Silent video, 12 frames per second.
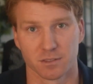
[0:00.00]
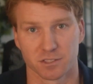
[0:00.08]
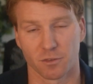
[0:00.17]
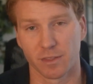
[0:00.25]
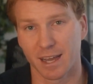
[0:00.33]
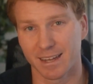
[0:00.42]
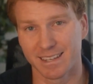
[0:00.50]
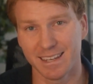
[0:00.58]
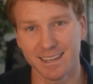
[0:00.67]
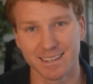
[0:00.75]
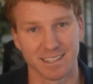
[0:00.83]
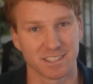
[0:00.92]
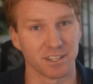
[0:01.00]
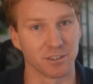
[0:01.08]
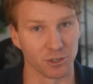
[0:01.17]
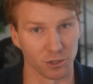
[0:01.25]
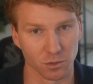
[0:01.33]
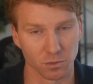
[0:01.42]
the idea isn't
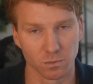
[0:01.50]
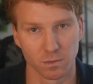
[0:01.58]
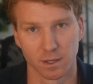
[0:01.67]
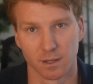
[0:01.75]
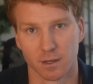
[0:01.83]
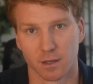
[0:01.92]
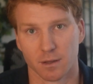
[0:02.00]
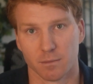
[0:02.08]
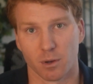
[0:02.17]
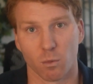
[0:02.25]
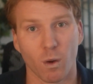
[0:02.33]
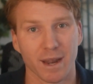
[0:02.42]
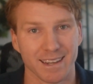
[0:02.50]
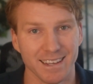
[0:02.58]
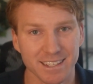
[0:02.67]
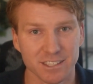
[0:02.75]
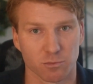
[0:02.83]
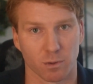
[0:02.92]
new, but what
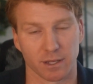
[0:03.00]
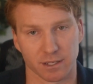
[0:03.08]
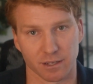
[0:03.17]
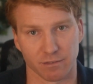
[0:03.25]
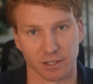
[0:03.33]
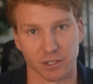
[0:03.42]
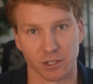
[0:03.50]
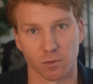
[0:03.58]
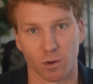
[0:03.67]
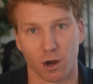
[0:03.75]
is relatively new